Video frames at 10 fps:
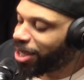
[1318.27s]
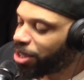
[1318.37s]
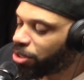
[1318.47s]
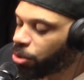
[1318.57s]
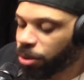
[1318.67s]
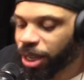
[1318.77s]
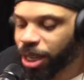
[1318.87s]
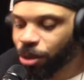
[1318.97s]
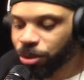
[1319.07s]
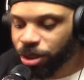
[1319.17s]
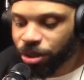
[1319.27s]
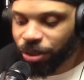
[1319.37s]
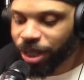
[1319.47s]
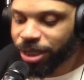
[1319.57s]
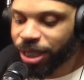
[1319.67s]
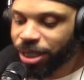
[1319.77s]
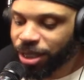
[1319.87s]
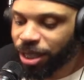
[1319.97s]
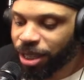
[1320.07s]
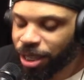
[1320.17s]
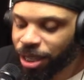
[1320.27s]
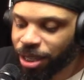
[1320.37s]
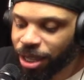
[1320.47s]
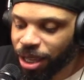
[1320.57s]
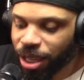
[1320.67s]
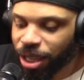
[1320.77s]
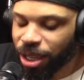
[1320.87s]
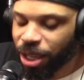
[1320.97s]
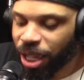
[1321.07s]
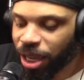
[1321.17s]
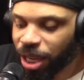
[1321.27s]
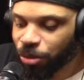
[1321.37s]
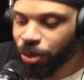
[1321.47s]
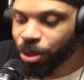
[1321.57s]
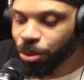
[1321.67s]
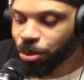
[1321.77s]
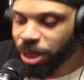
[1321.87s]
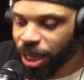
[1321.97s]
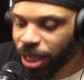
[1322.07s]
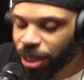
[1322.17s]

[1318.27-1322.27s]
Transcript: so they go to the train station and and as we knew that